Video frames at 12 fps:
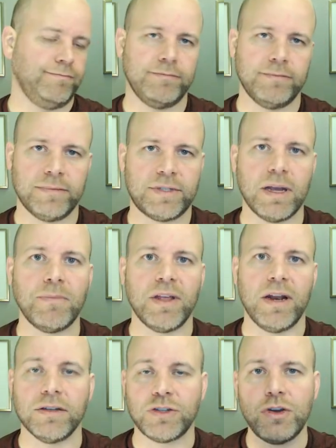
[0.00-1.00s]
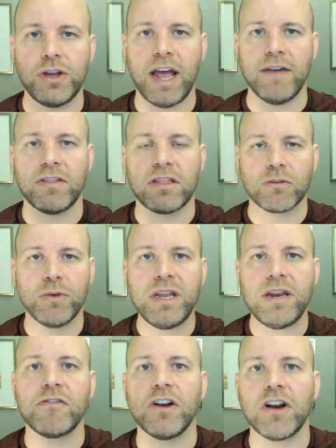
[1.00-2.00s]
something else, you could have three
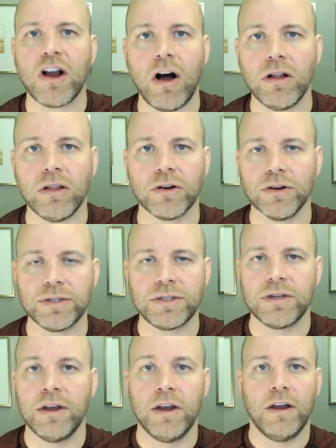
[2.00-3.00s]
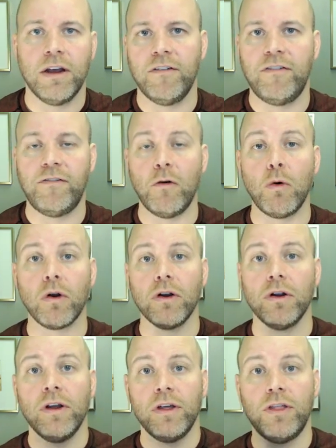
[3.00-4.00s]
different colors for
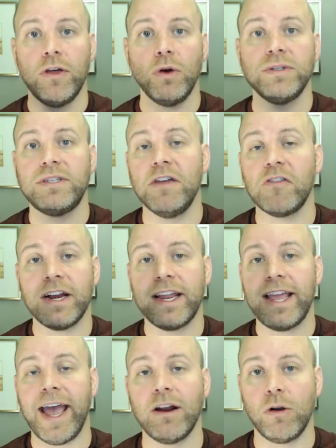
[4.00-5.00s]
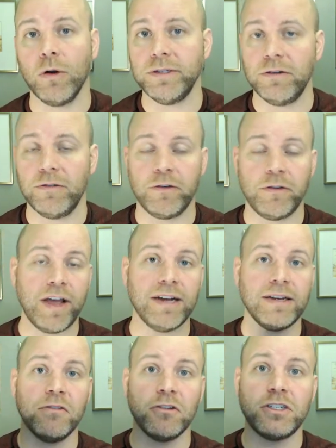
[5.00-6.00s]
those different categories. If you've got
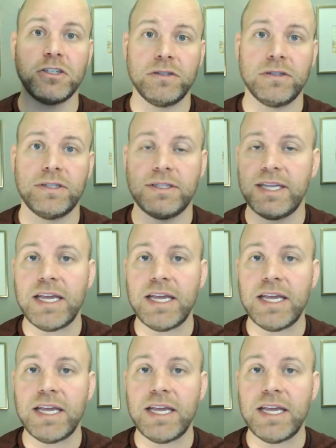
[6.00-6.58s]
different team